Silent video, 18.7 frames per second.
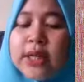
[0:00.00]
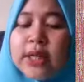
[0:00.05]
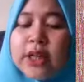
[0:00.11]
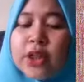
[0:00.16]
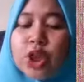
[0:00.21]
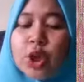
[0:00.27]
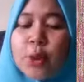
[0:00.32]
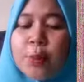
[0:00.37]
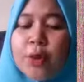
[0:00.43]
in
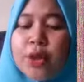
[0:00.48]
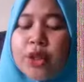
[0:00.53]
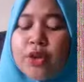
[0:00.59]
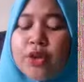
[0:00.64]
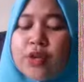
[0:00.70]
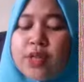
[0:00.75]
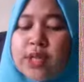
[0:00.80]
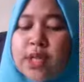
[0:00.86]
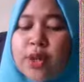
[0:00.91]

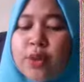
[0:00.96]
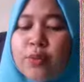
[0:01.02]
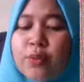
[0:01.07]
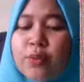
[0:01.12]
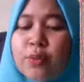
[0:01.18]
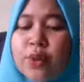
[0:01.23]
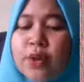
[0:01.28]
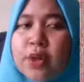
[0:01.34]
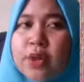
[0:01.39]
anthropolinguistic,
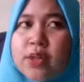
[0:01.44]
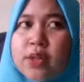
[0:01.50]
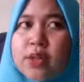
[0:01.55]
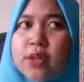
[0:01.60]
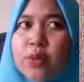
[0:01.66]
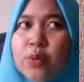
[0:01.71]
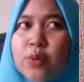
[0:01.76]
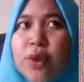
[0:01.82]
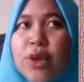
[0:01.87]
we
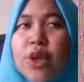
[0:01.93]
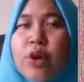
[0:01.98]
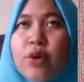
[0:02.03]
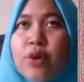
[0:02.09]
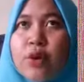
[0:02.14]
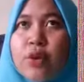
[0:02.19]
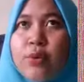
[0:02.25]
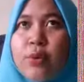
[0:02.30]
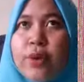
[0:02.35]

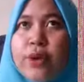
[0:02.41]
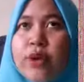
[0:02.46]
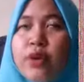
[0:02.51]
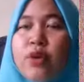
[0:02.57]
look